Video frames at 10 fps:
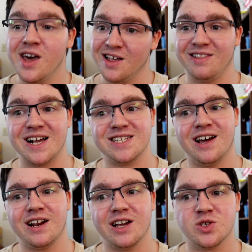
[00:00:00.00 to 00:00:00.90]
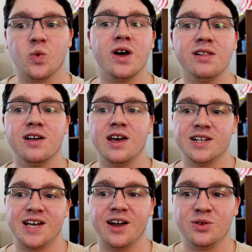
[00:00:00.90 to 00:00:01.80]
last night as well,
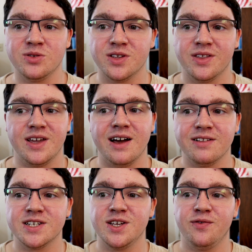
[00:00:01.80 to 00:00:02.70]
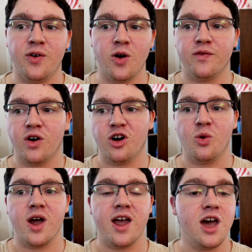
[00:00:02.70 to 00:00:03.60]
titled "The Galaxy Far, Far
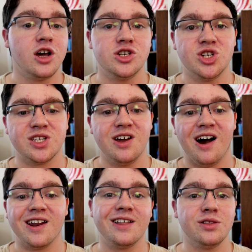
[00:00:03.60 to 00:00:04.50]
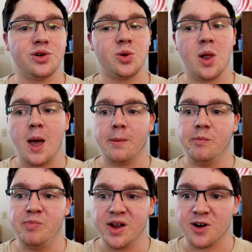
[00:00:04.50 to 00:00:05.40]
Away Just Got a Little
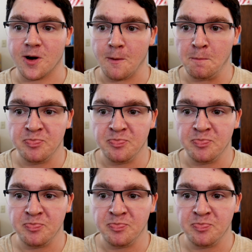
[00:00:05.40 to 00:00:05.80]
Bigger."